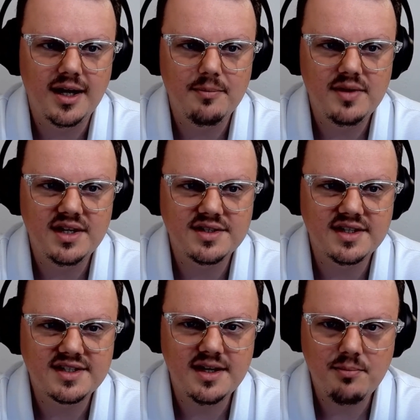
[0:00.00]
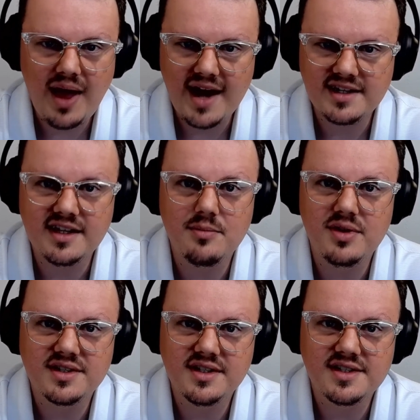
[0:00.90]
Is it's impacting the
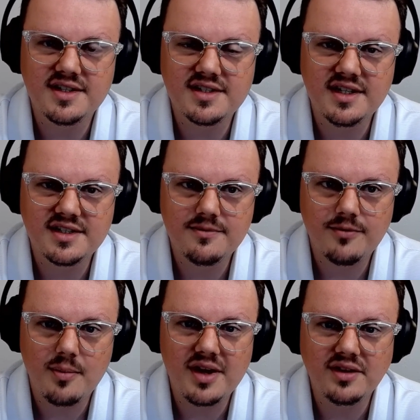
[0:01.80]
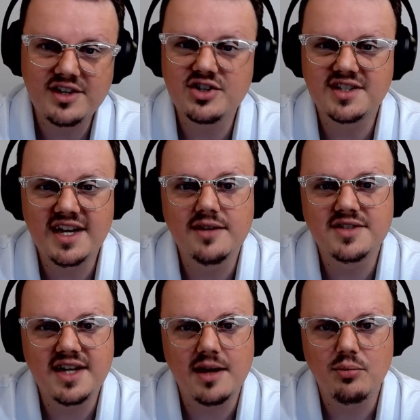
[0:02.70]
business. It's from a legislative
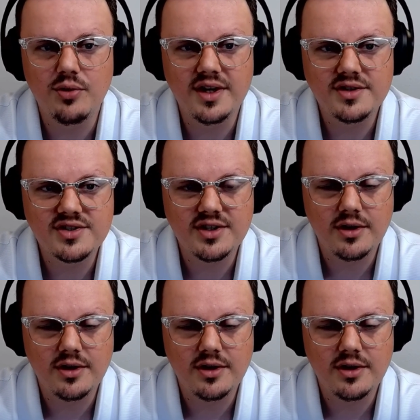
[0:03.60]
standpoint. So